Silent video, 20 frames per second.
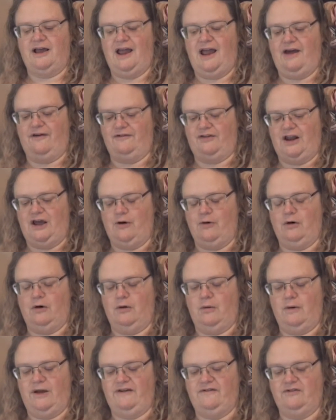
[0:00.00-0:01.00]
a half an hour
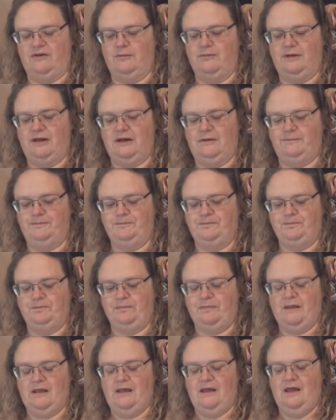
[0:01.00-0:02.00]
away from me.
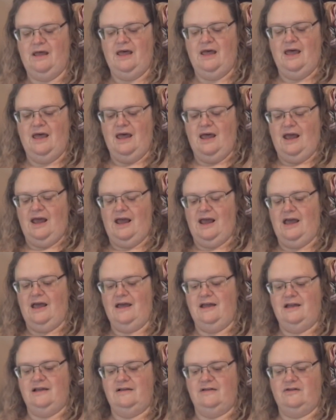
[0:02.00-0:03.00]

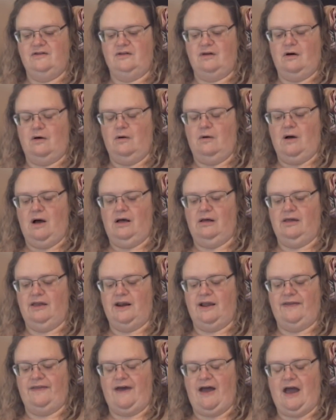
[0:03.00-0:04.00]
And so I'll
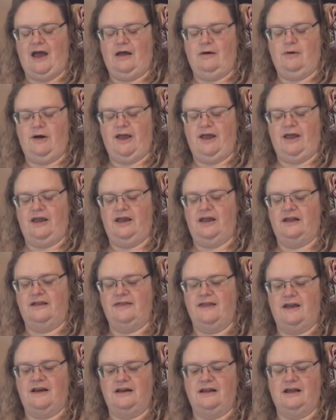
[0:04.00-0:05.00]
get on the highway
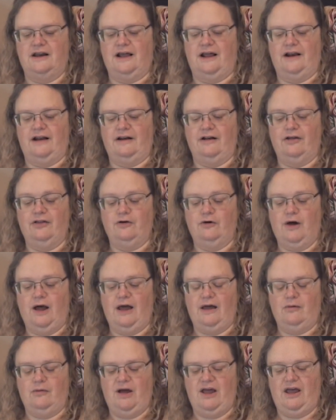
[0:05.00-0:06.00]
and then get on another
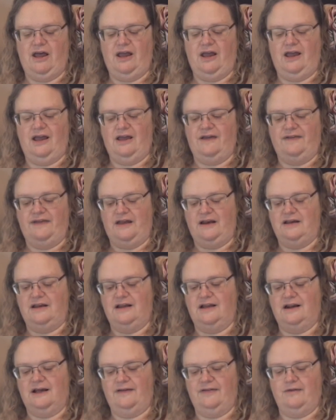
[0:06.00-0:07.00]
highway and then
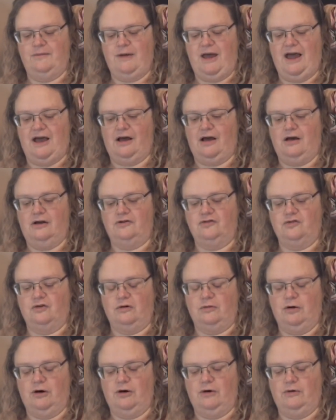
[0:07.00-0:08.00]
get on the
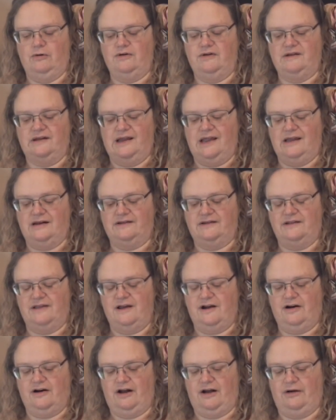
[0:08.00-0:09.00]
backcountry road to get to
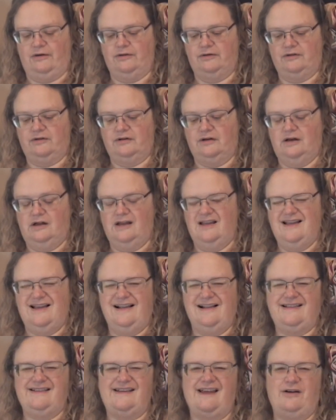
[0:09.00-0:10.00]
their house.
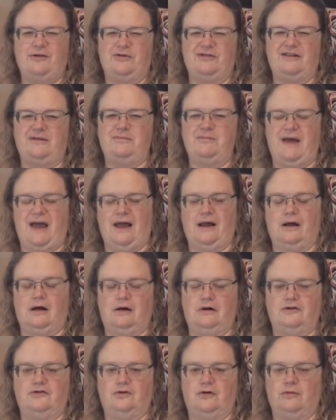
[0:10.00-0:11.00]
It's not really
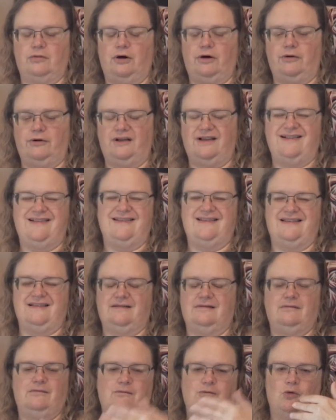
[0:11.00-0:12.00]
backcountry road. It's
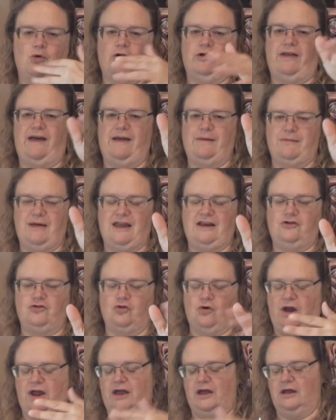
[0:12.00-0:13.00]
more like main
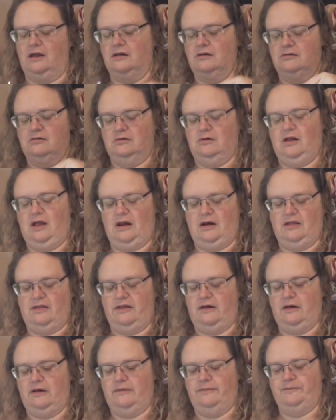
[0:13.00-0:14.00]
drag kind of
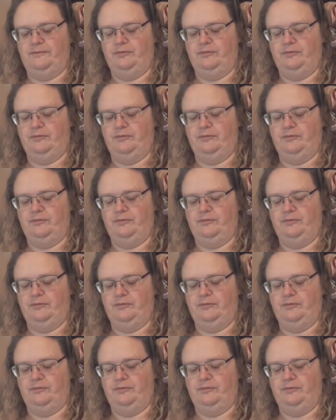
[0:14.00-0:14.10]
thing.